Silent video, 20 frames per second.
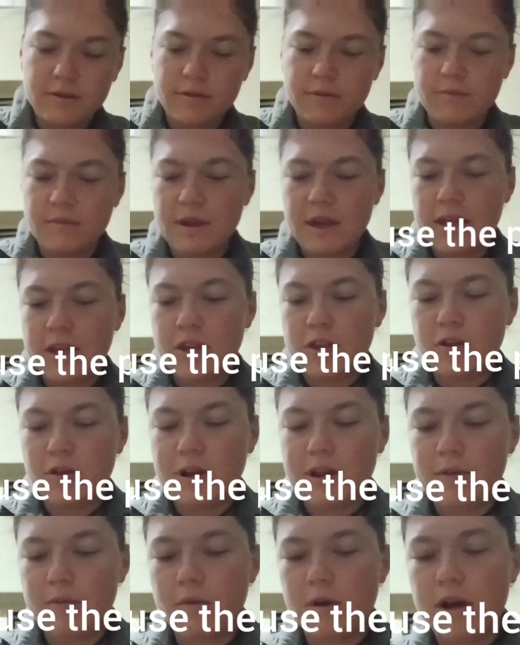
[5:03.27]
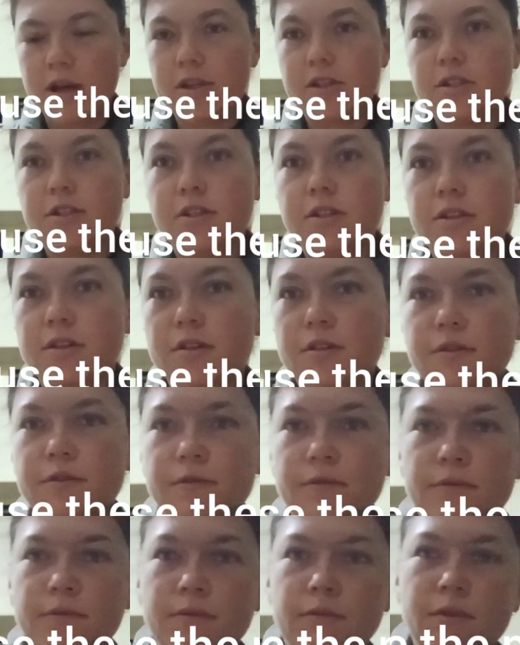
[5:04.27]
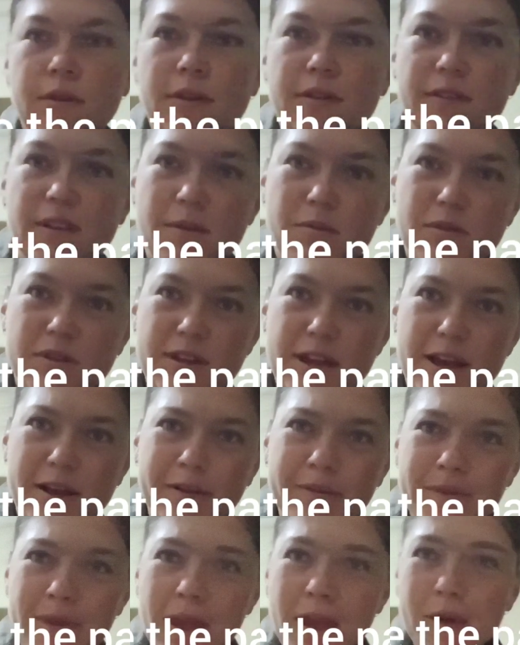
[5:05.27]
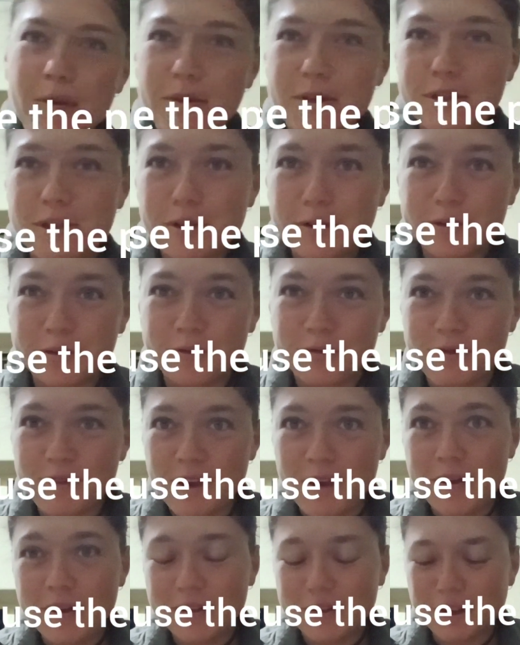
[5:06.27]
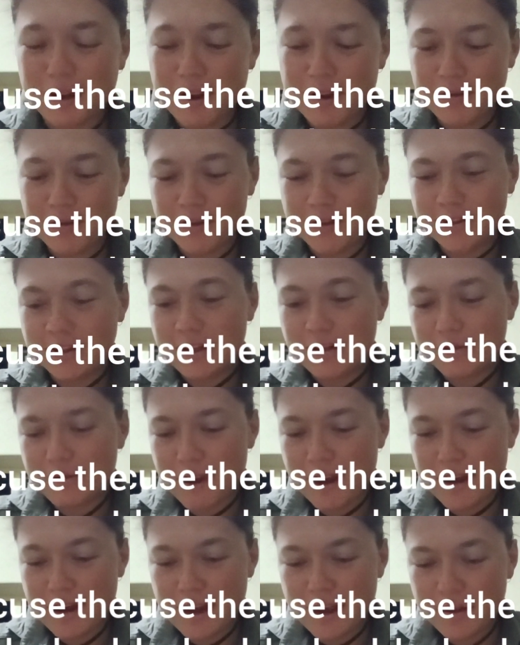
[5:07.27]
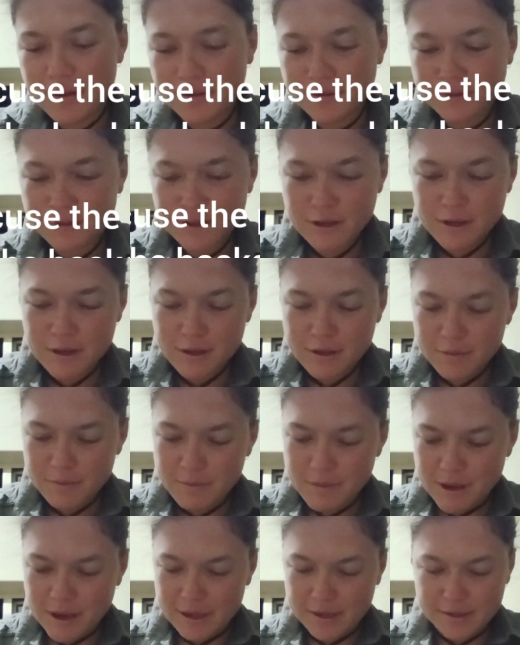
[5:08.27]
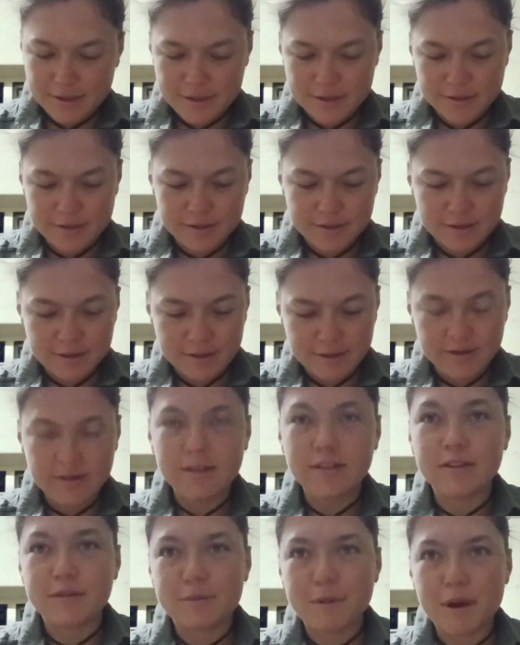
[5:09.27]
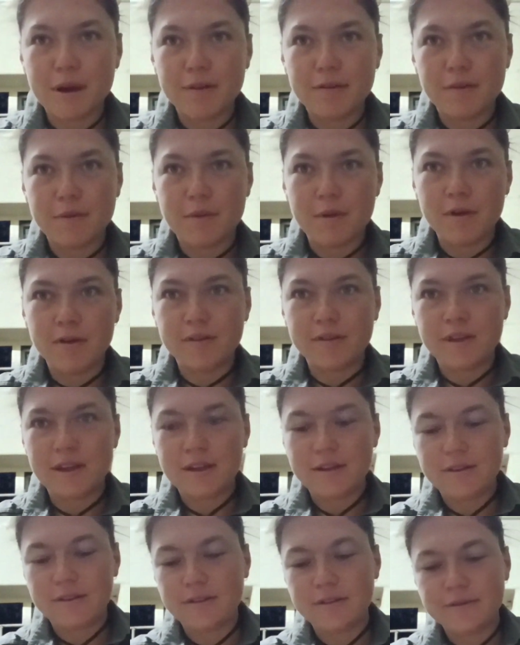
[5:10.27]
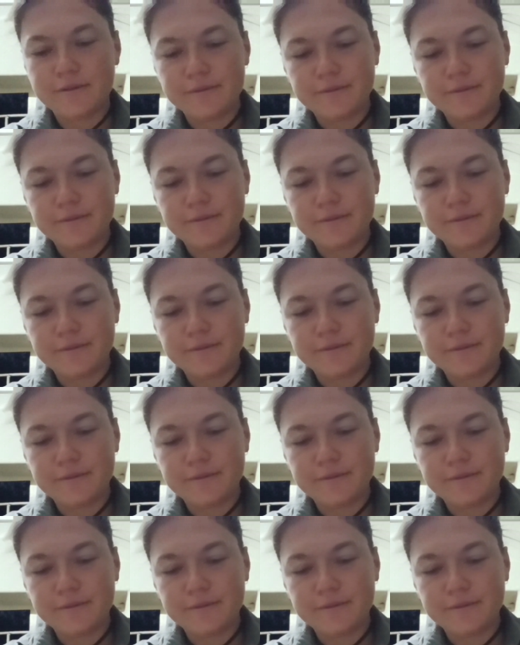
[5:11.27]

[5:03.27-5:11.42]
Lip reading: my newly washed zebra tail, which looks very sorry for itself right now, but this is part of the process.